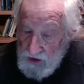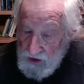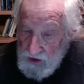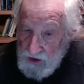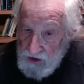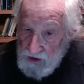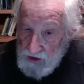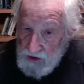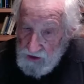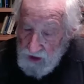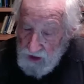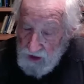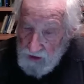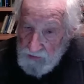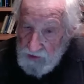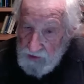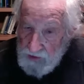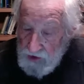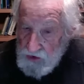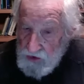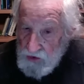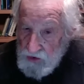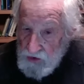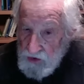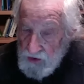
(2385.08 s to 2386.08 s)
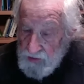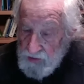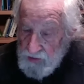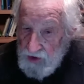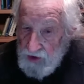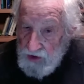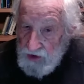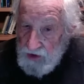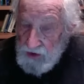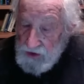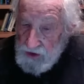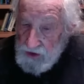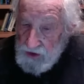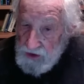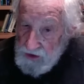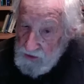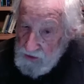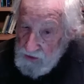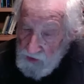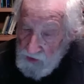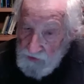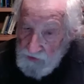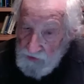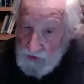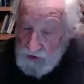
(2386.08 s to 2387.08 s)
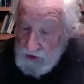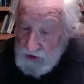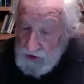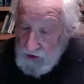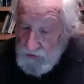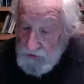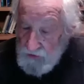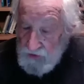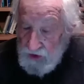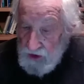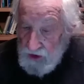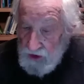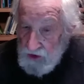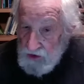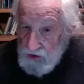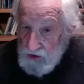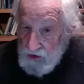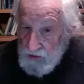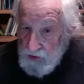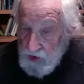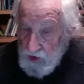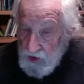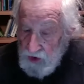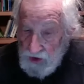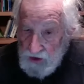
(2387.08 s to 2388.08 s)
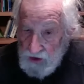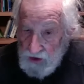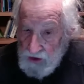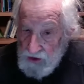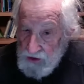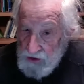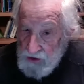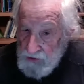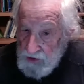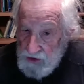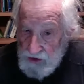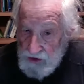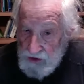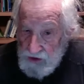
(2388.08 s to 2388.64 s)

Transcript: capitalist corporations moving into financial markets, which